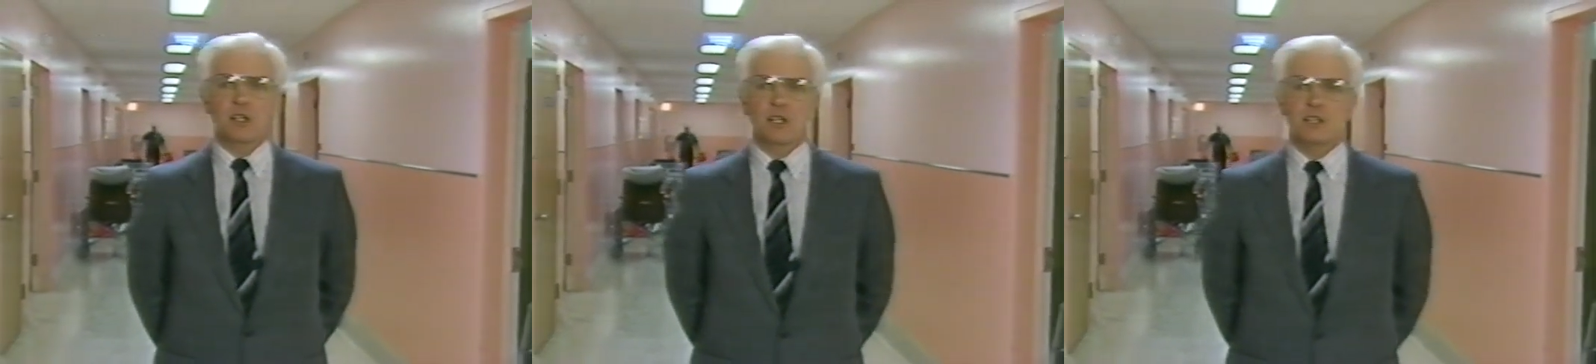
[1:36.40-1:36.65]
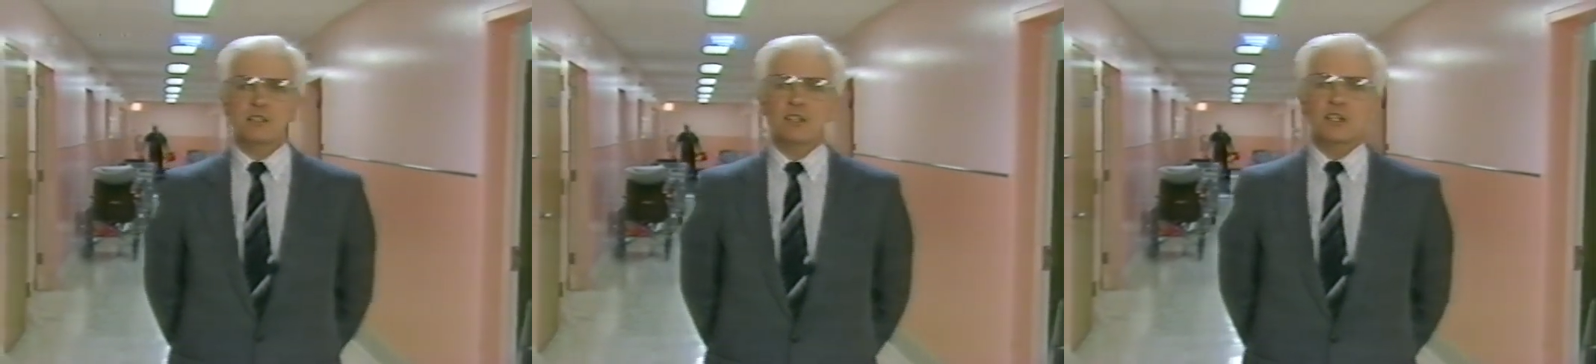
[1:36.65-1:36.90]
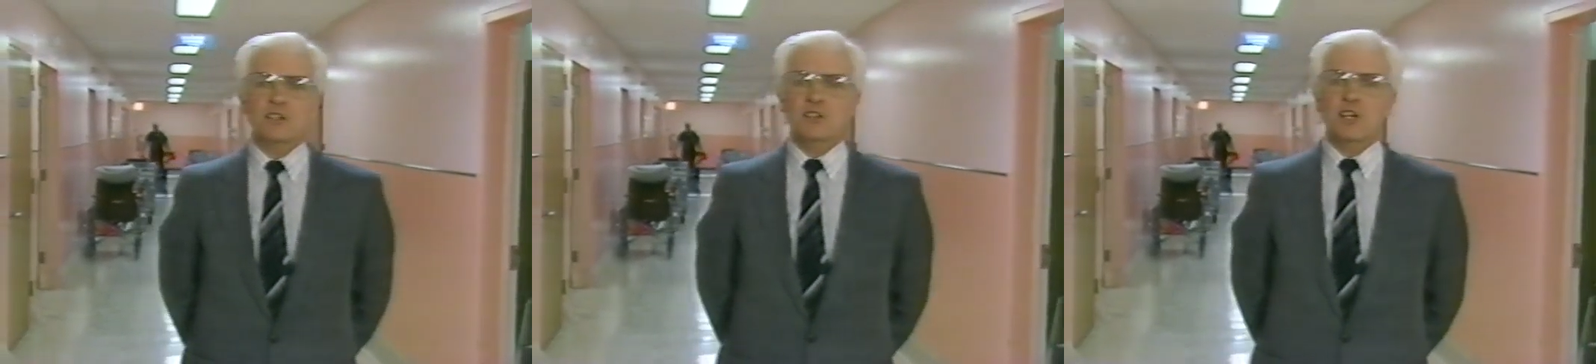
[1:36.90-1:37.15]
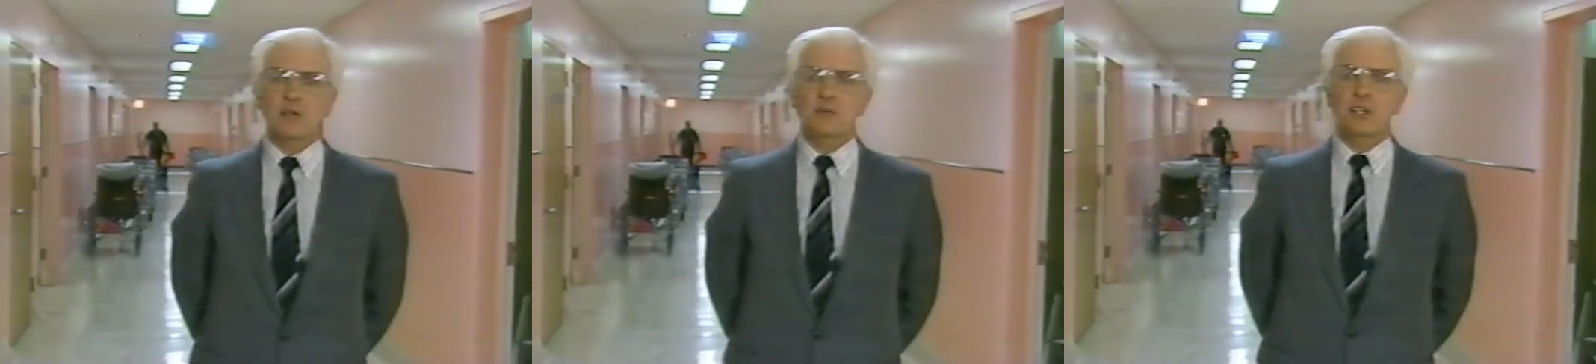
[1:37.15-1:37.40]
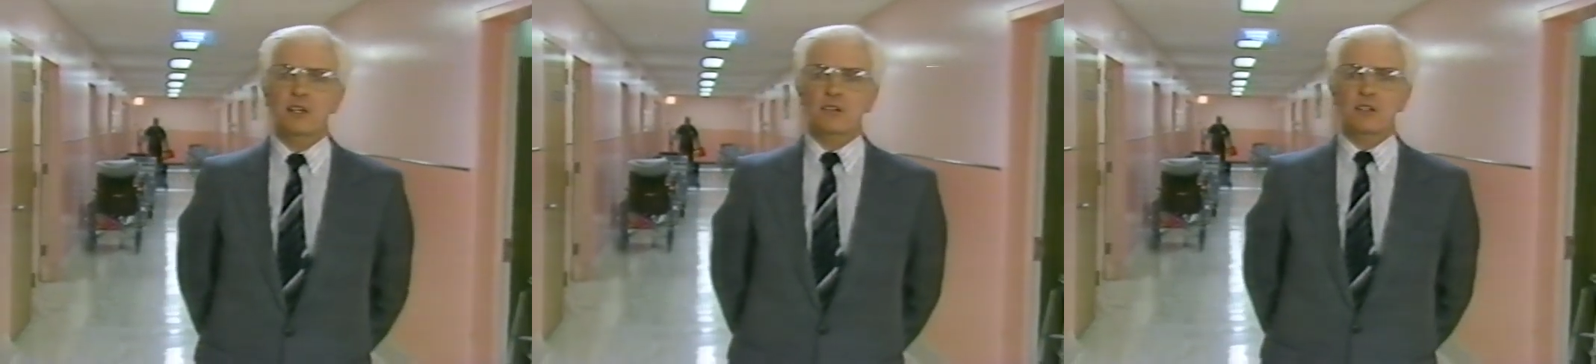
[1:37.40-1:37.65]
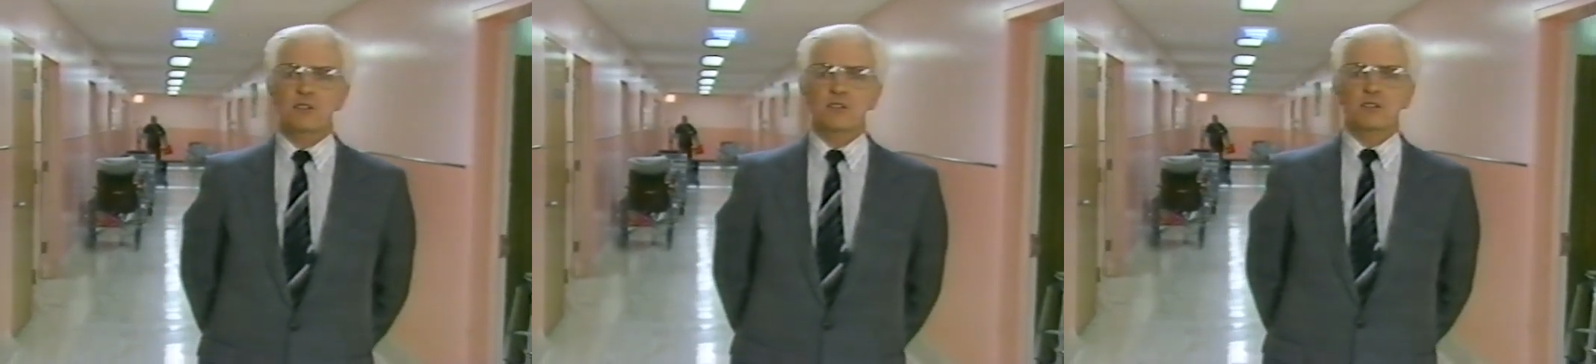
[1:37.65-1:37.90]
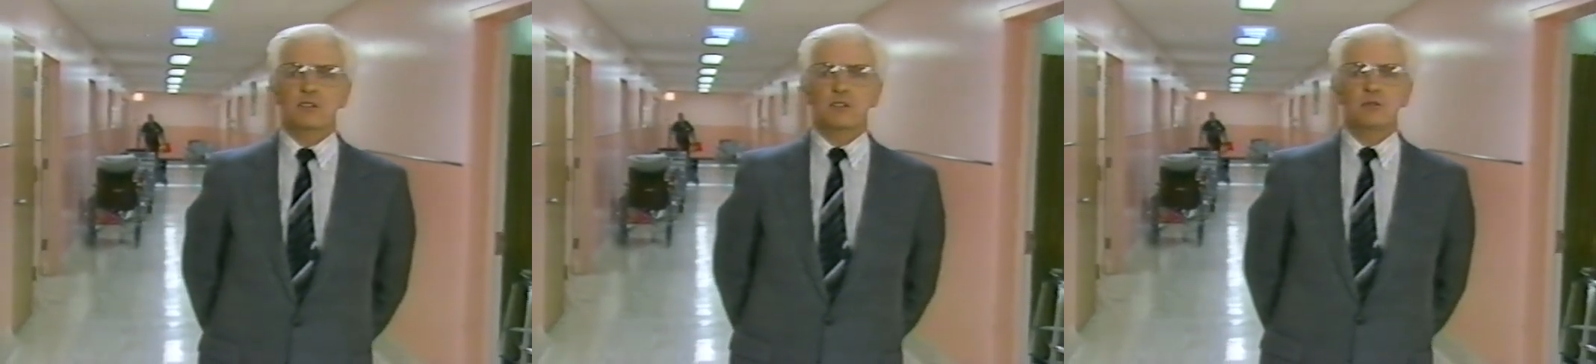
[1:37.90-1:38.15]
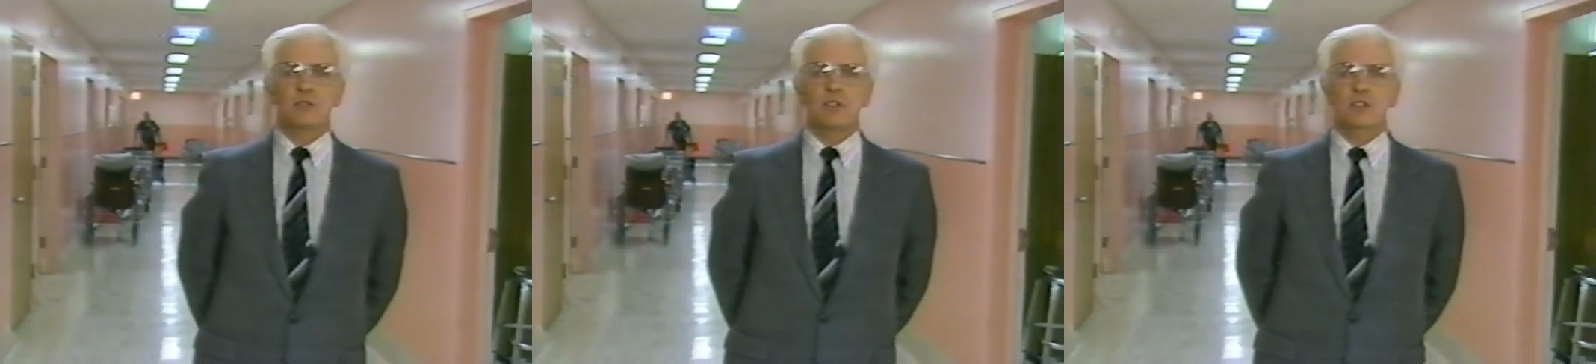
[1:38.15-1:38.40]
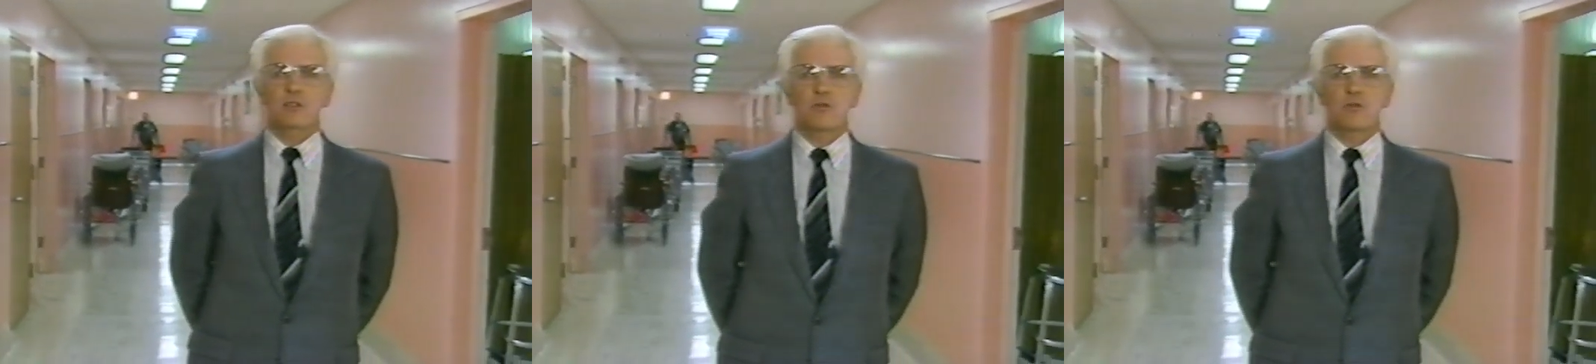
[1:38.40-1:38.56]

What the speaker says: It is at a time like this you need to